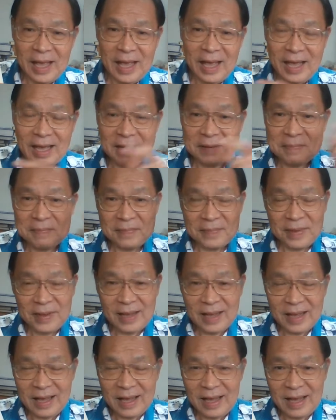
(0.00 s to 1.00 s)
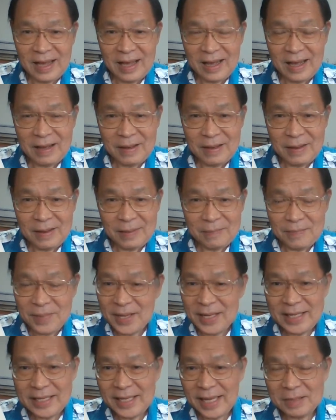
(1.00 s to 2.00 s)
And
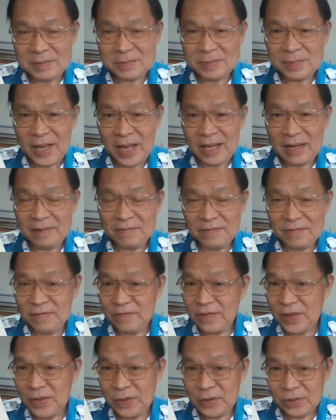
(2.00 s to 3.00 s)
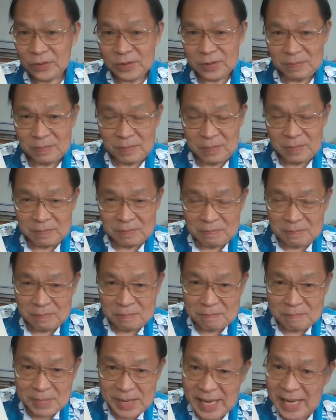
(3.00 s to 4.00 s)
many times my other videos,
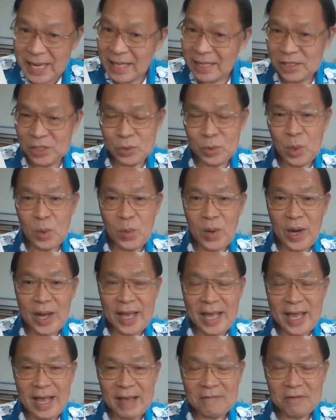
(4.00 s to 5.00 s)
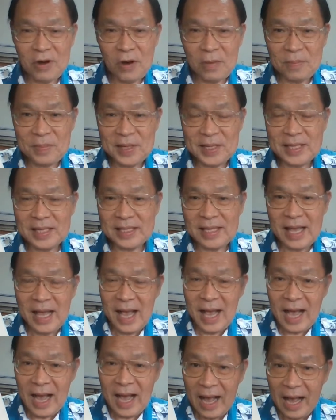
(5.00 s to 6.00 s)
millions worldwide have committed
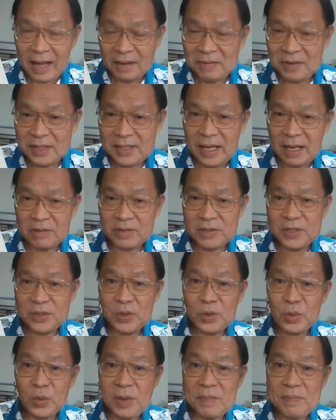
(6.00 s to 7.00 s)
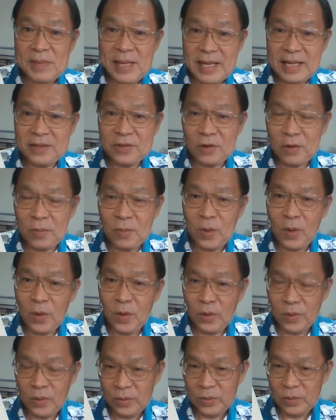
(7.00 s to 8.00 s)
100,000 to a million or more
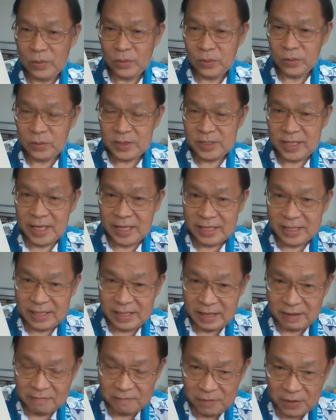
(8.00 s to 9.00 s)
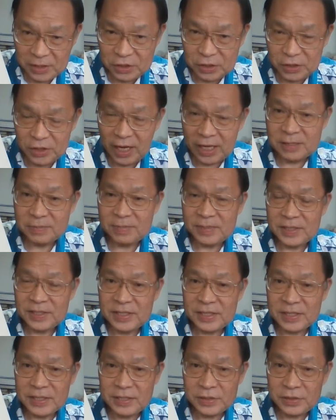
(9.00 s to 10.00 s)
to start their franchise
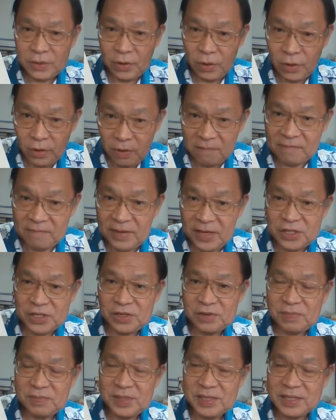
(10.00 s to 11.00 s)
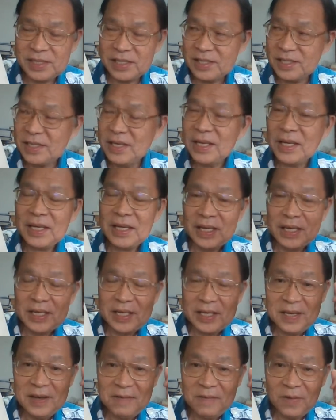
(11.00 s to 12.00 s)
business or conventional business.
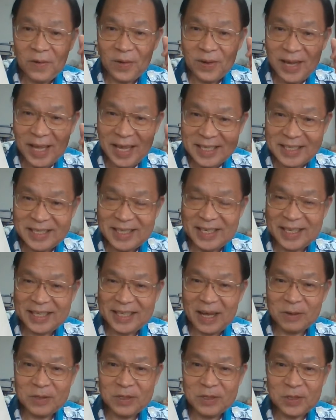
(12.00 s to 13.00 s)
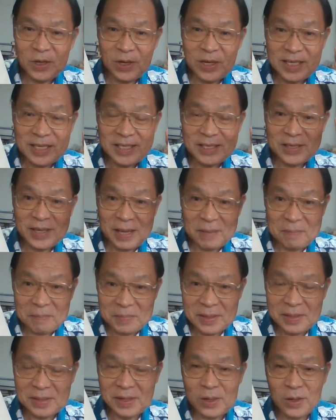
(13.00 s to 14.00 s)
Here, for less than $1,000, you can
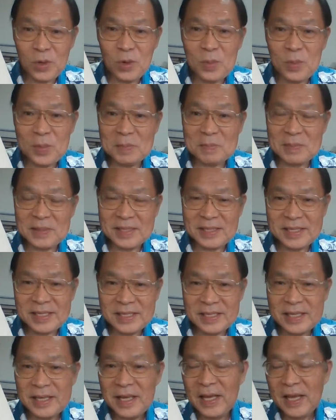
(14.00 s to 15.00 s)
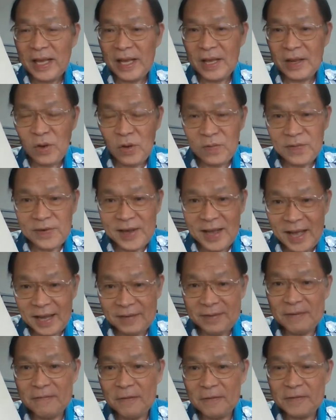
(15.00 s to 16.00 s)
build a global business in over
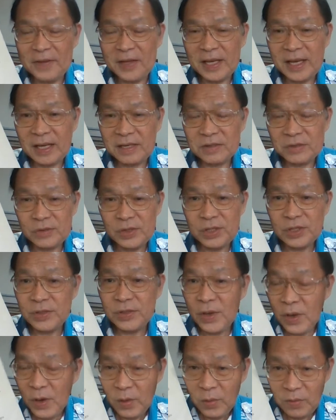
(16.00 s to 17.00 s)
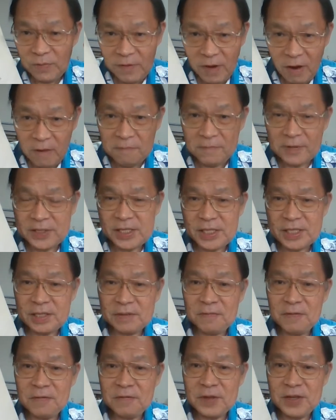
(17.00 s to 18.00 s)
150 countries with offices
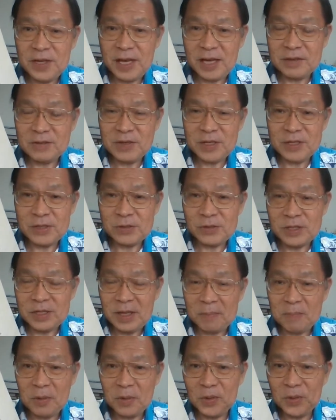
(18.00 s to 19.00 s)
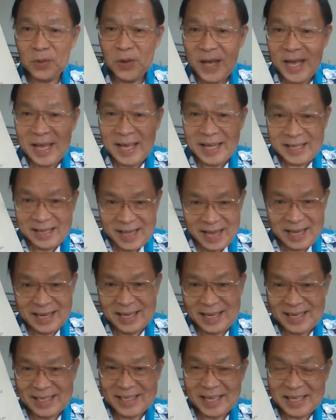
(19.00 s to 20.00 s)
in 50 countries to support you. That
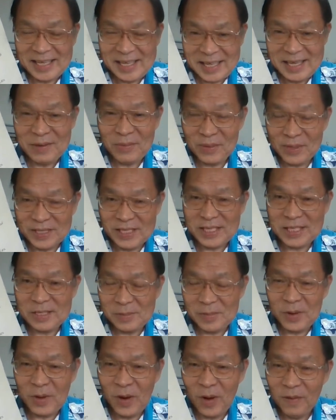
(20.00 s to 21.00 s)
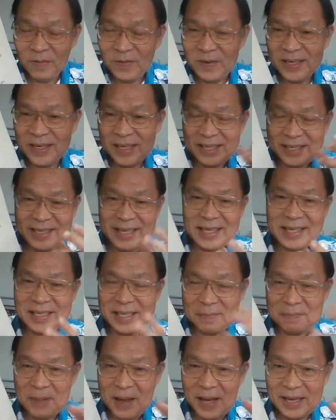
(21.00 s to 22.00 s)
is an irresistible offer. Take
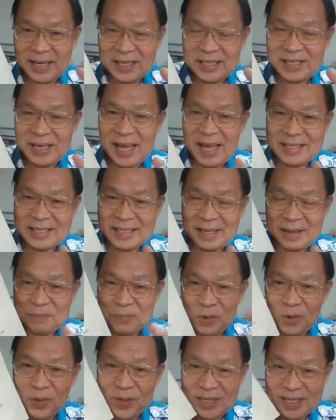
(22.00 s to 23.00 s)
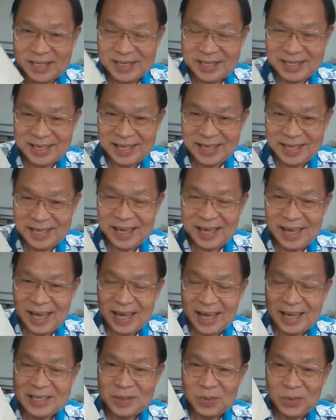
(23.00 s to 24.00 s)
the package as a bonus,
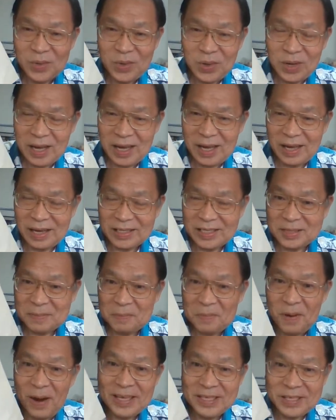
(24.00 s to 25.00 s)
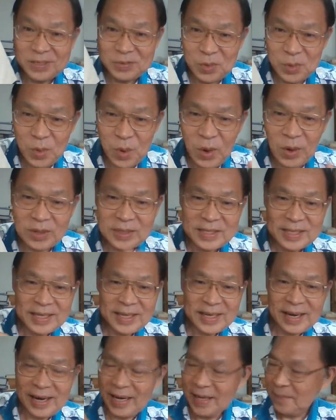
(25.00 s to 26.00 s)
as a surprise reward,
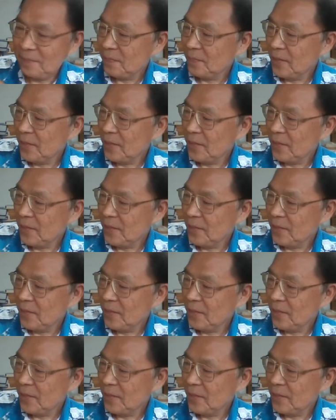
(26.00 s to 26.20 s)
right?